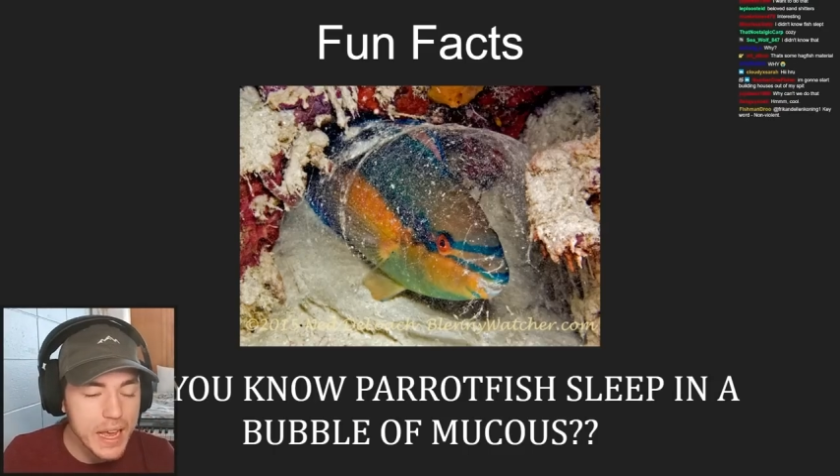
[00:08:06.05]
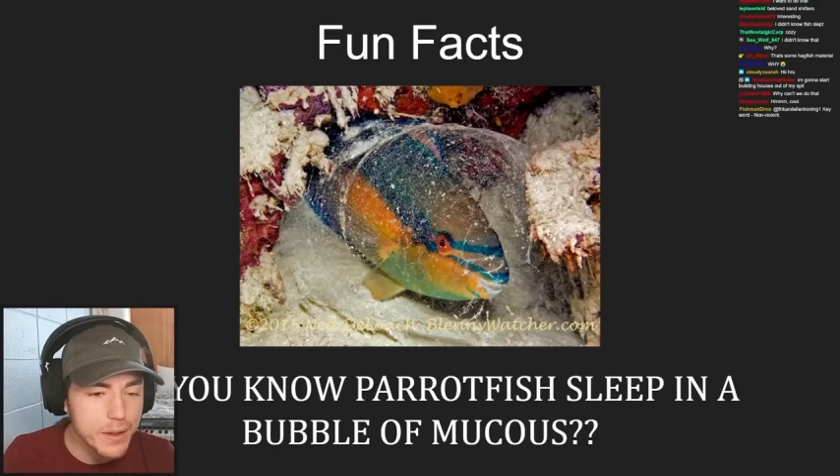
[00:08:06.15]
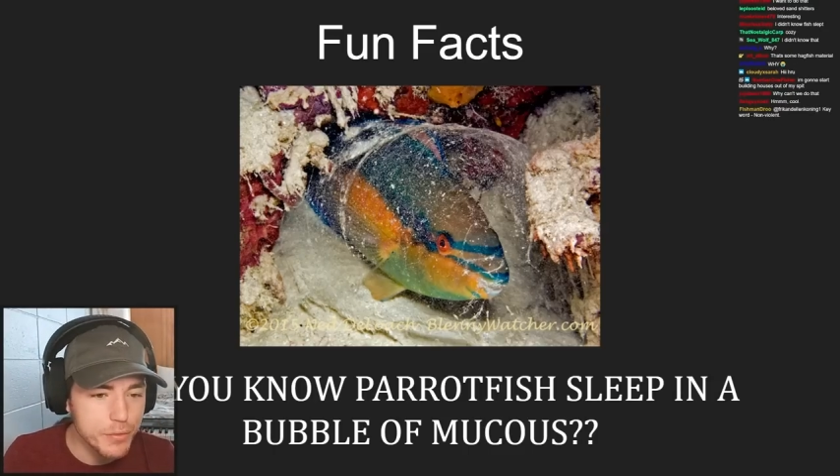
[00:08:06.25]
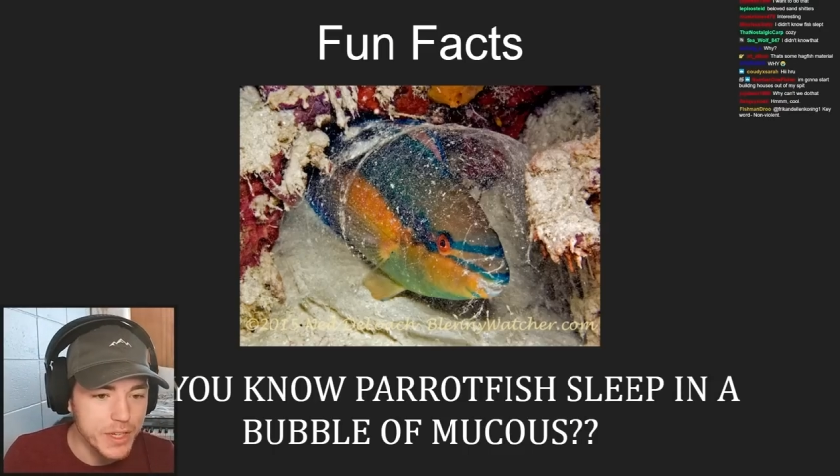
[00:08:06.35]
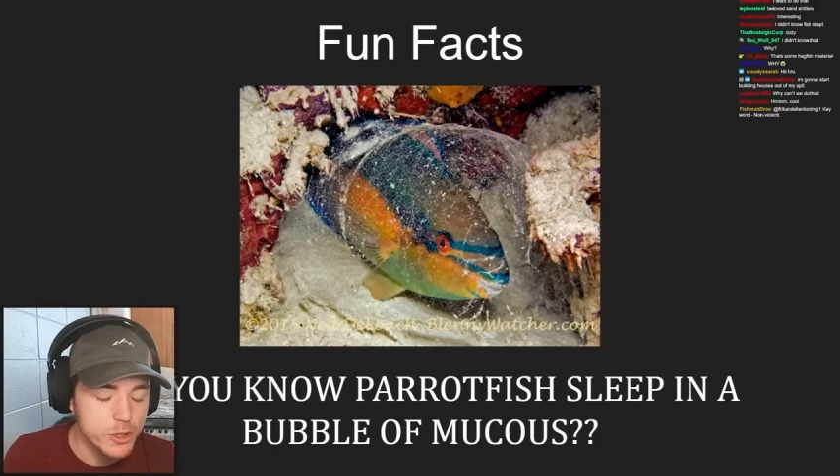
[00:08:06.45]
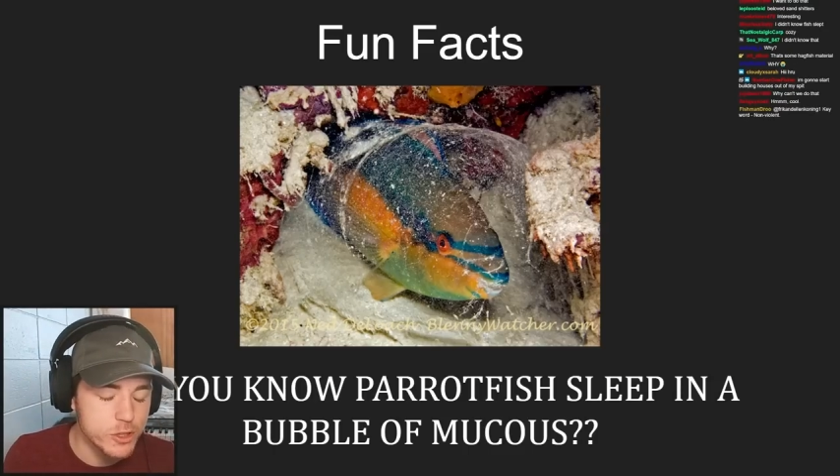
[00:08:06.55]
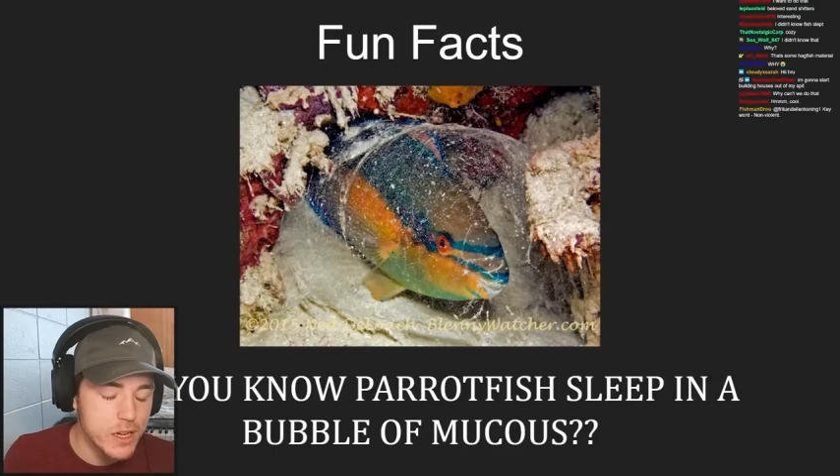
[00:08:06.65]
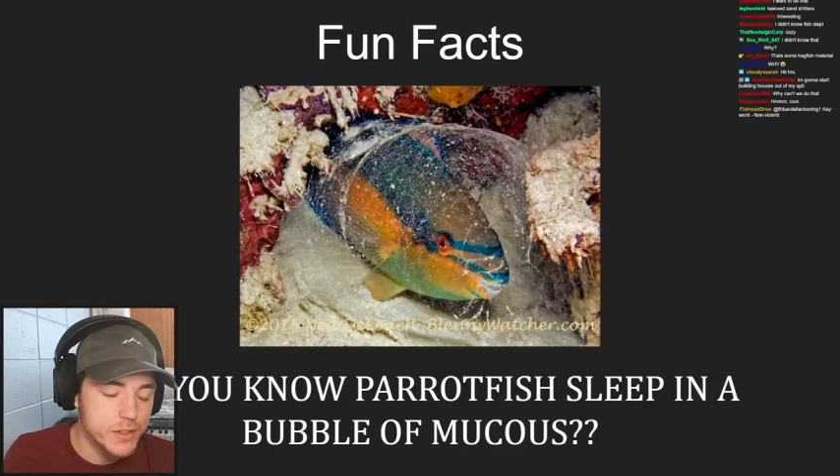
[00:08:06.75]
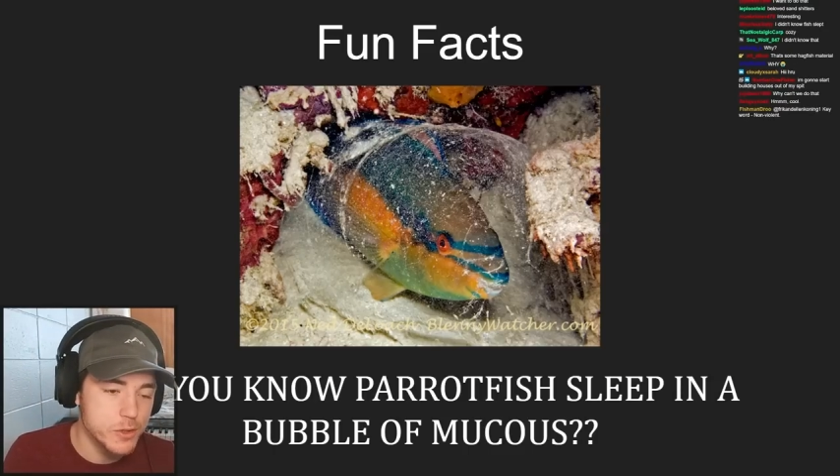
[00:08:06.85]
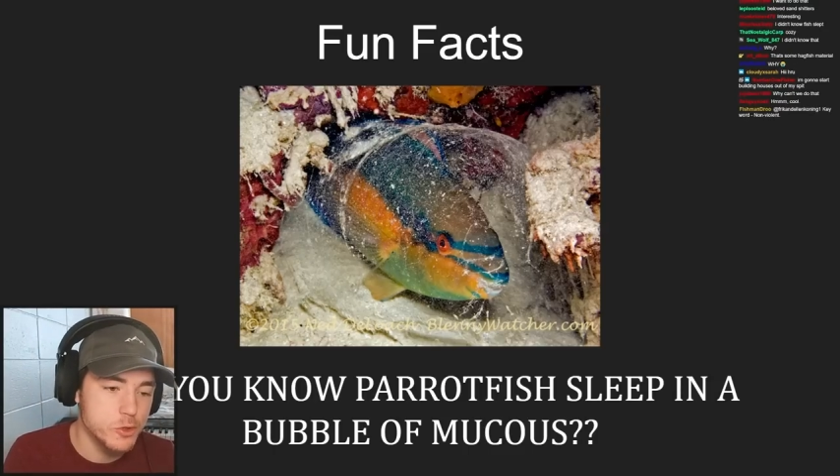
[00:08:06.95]
hagfish
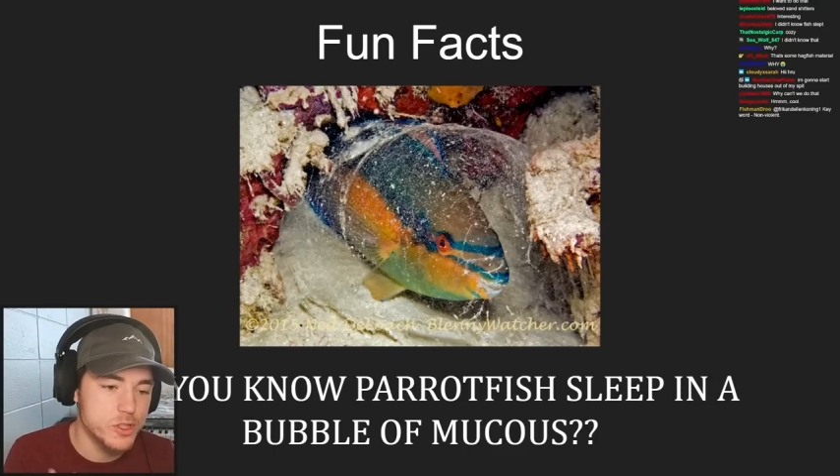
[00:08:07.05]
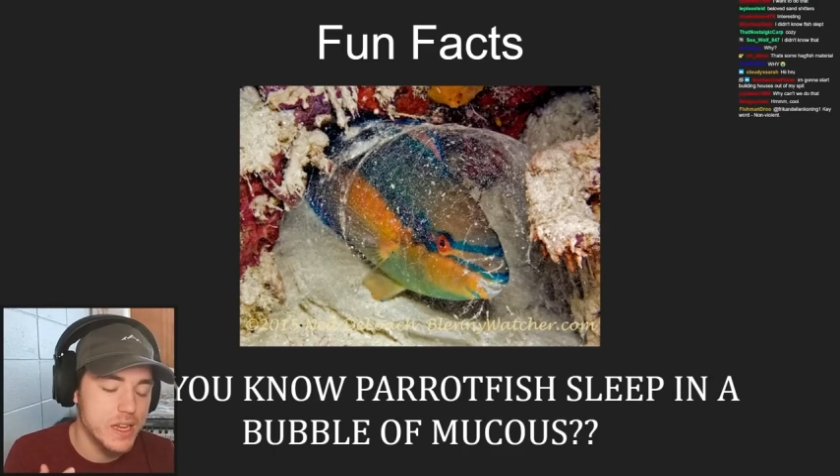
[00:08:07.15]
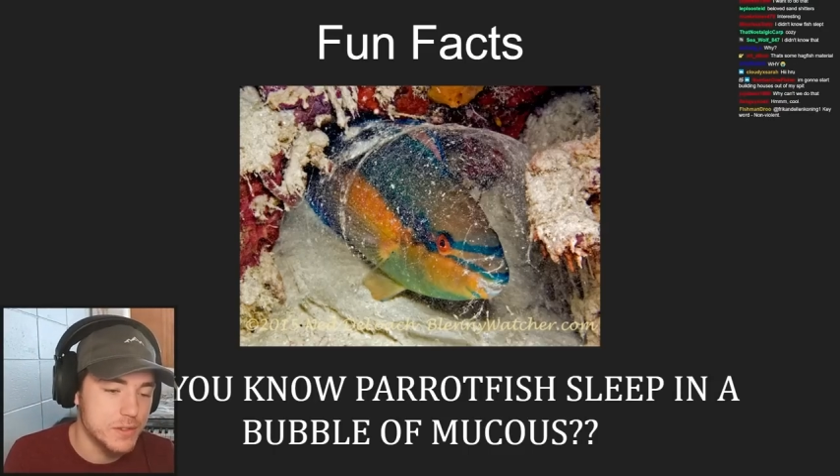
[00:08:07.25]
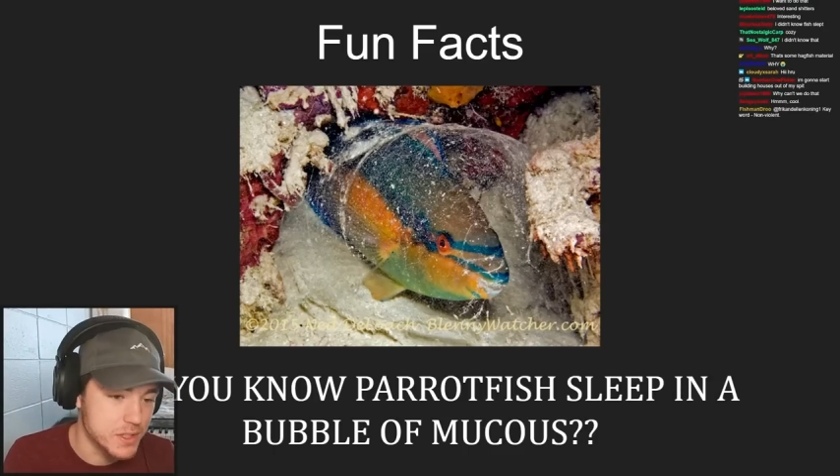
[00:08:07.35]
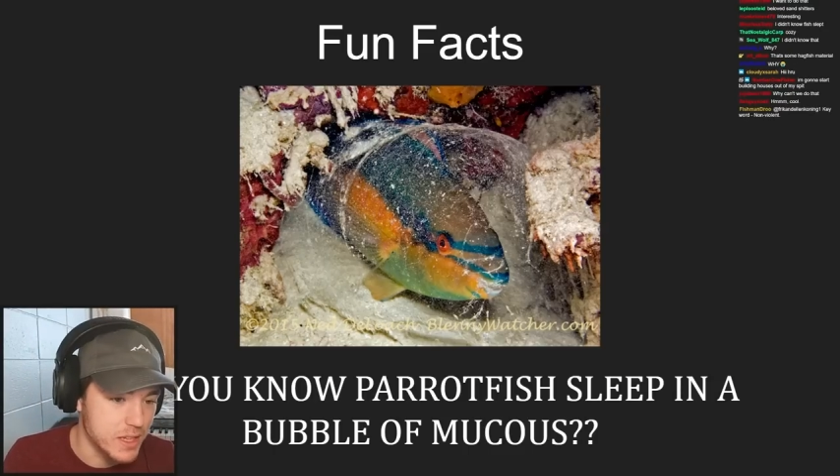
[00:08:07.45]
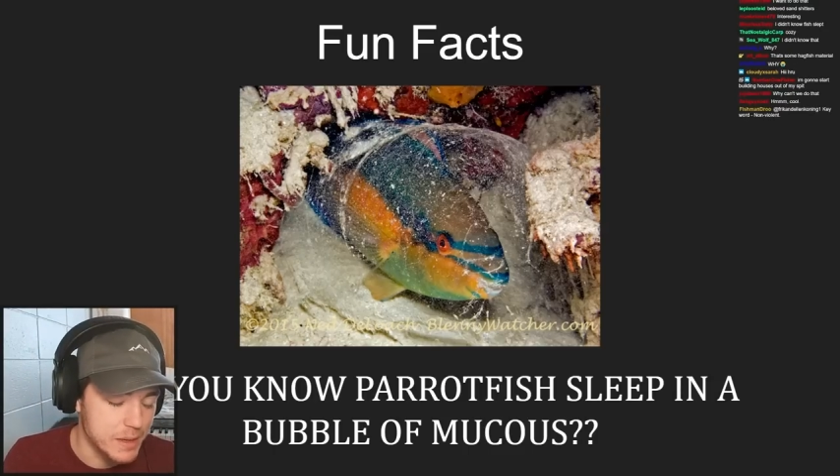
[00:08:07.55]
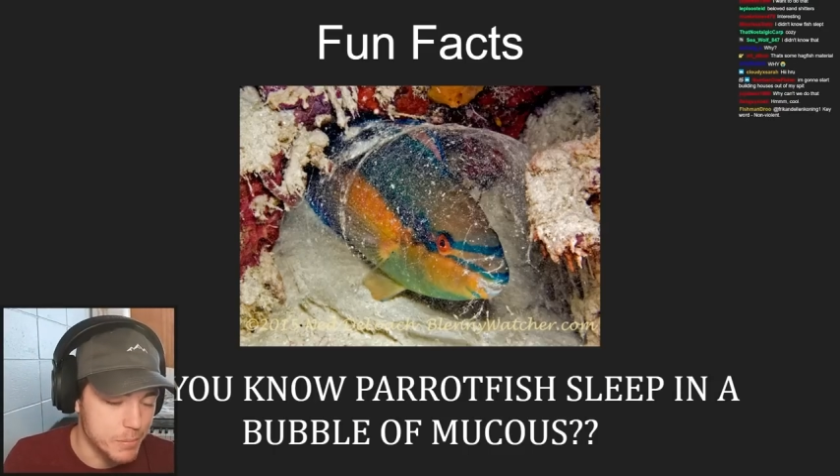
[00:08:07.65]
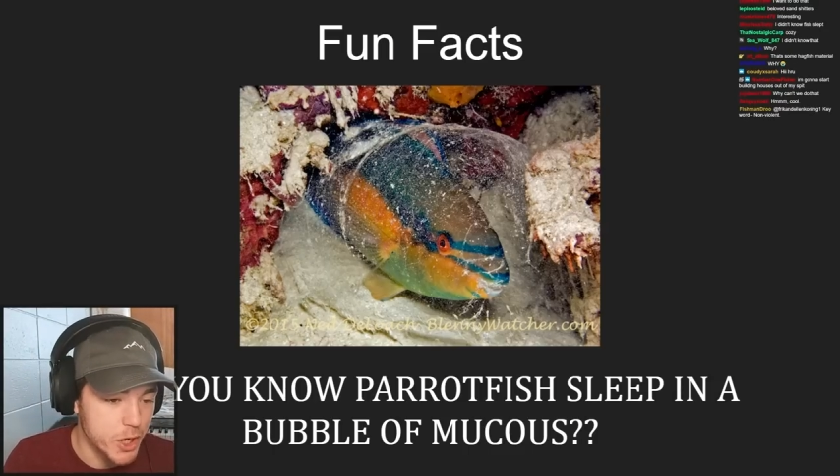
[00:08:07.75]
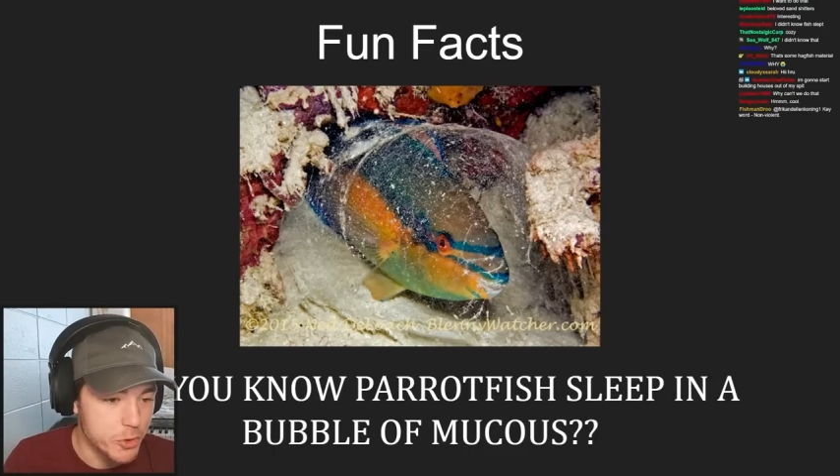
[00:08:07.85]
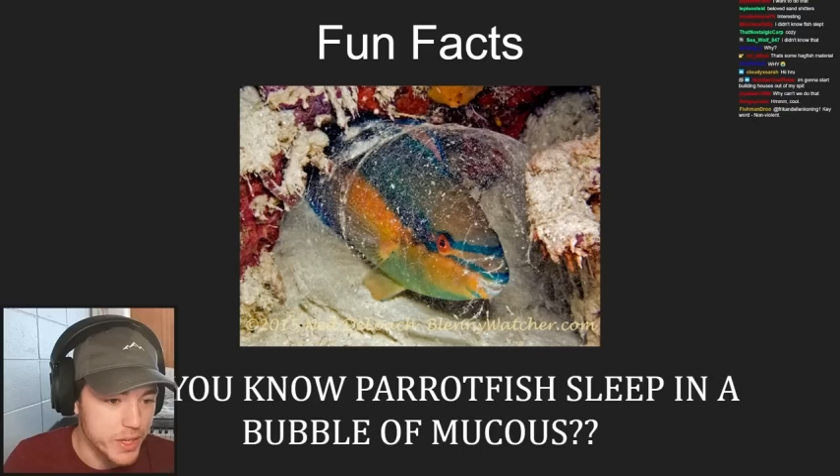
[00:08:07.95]
don't just have a slime
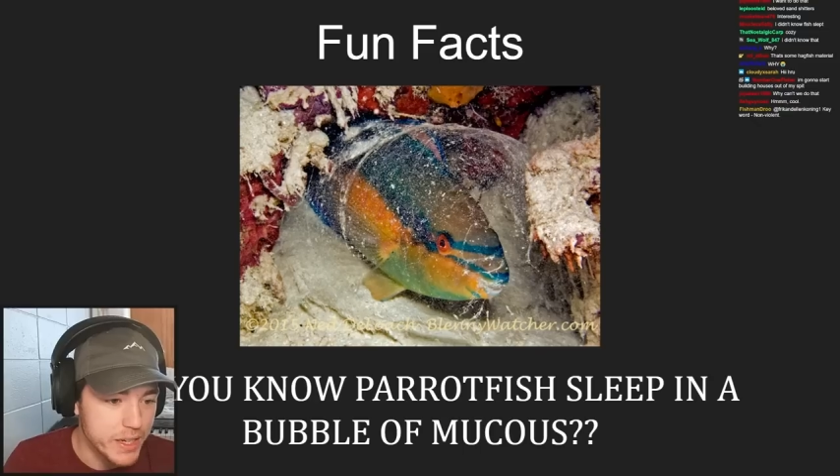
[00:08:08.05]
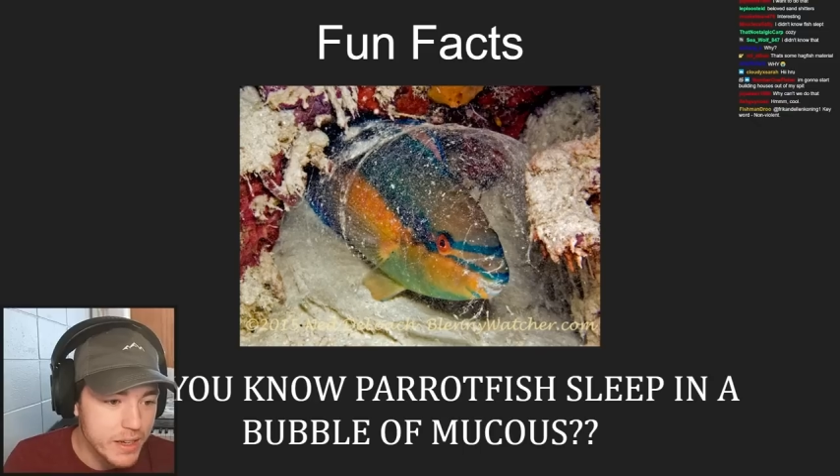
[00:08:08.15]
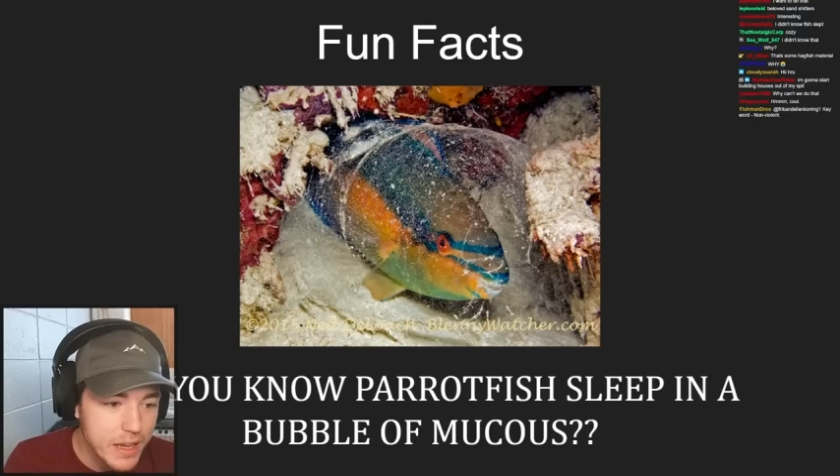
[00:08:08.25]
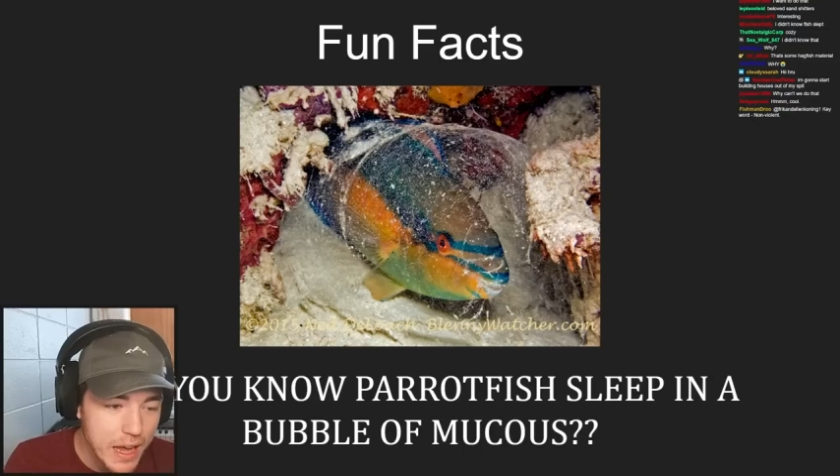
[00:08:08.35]
coating.